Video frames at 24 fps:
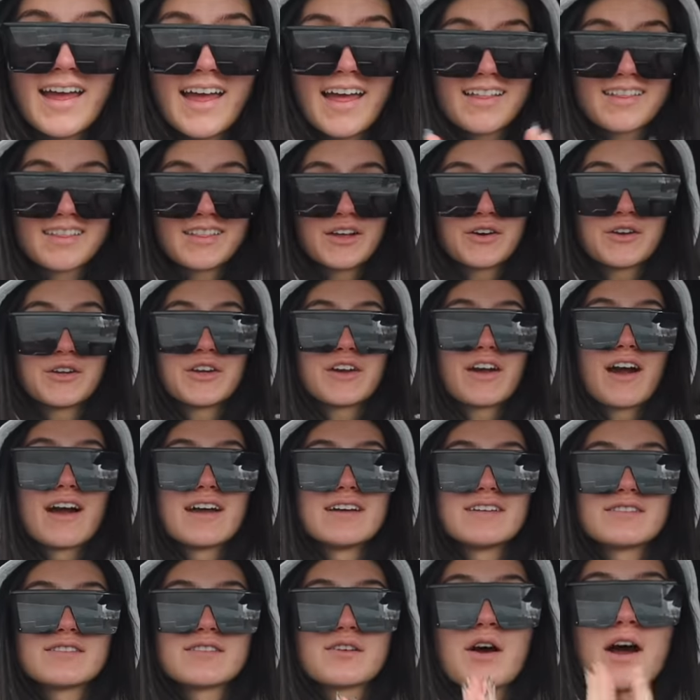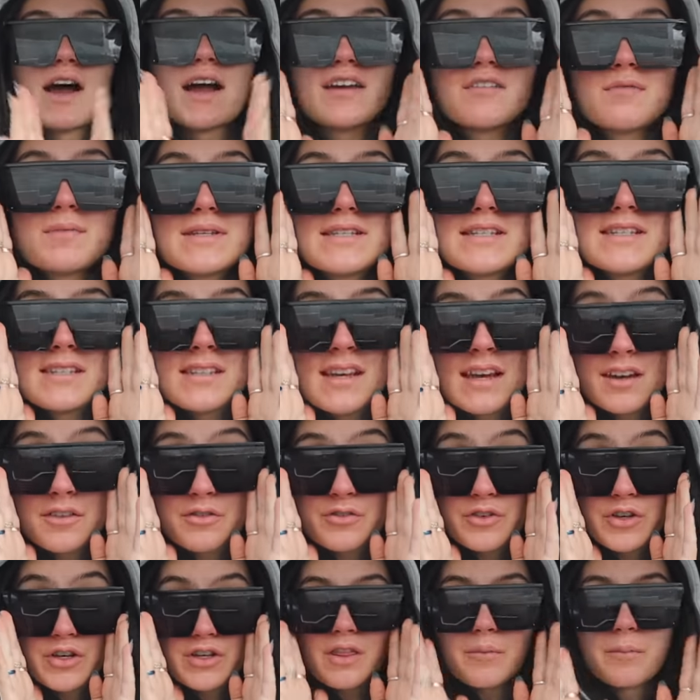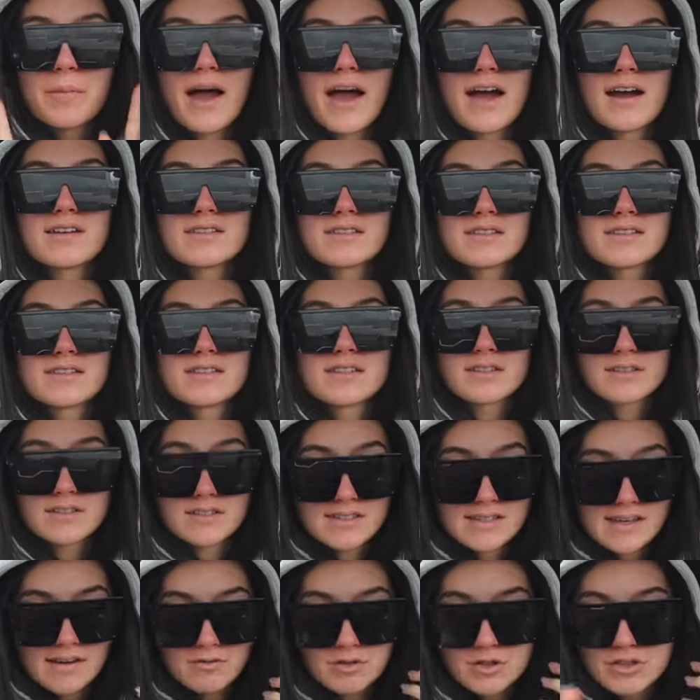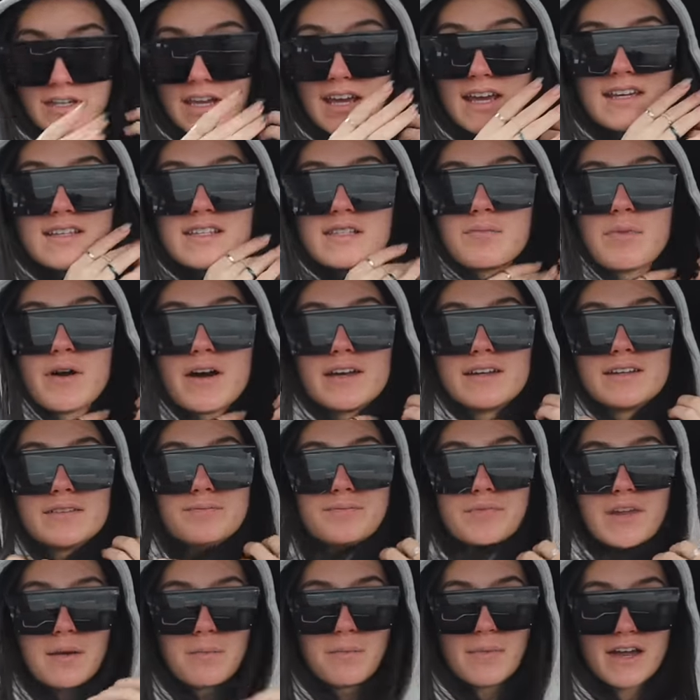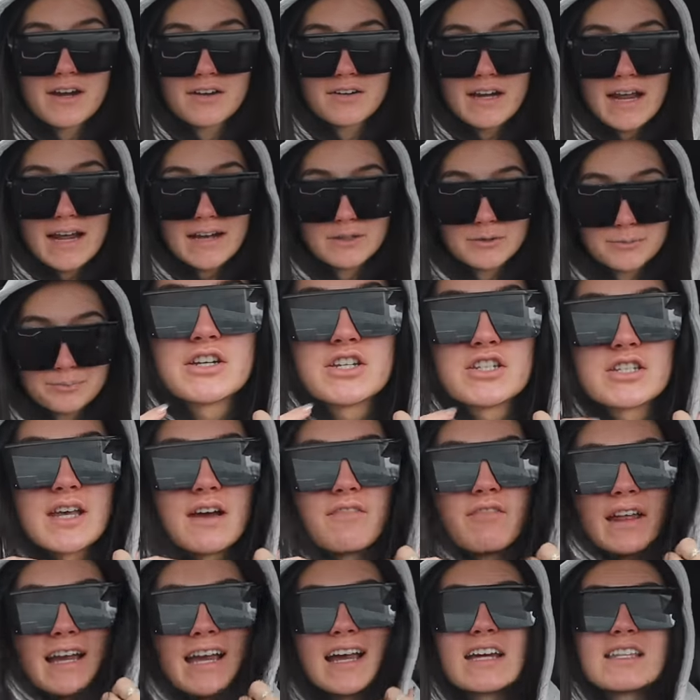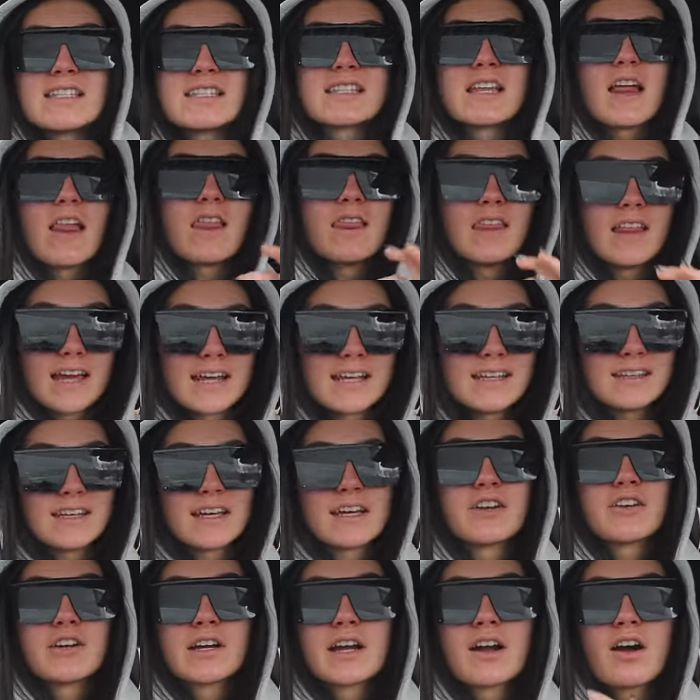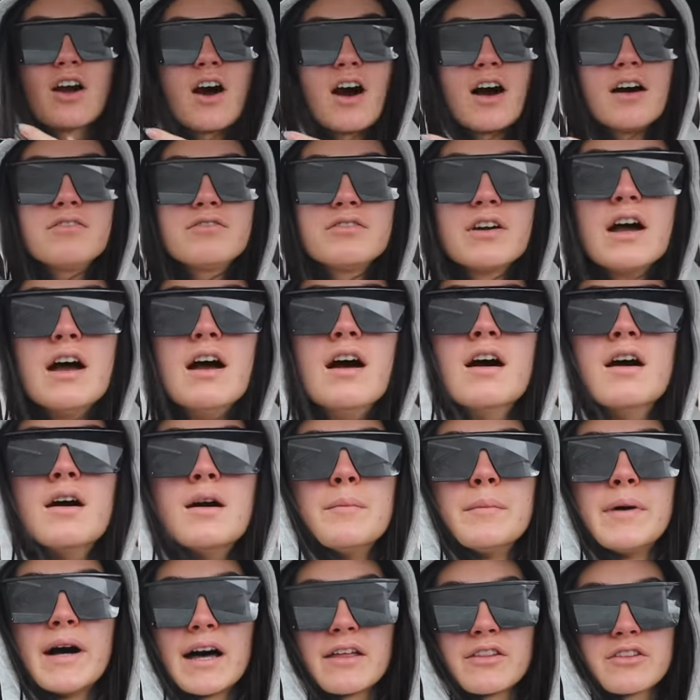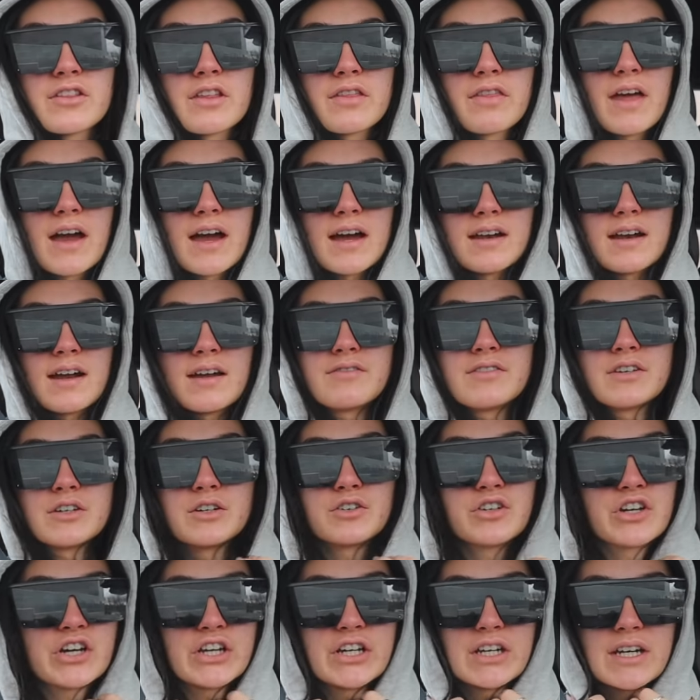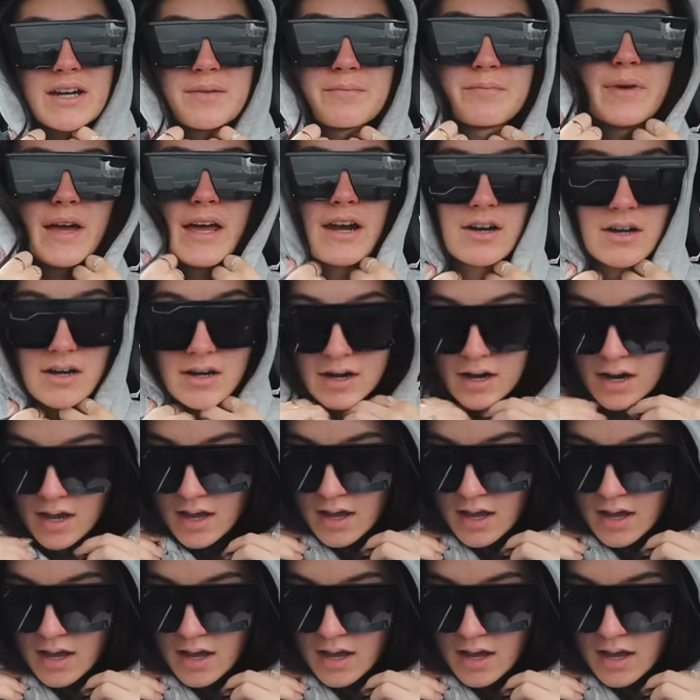Hello you guys, so I've been sick for the past several days, but I'm better now. I just have like a slight lingering cough, but other than that, I feel good, I'm better.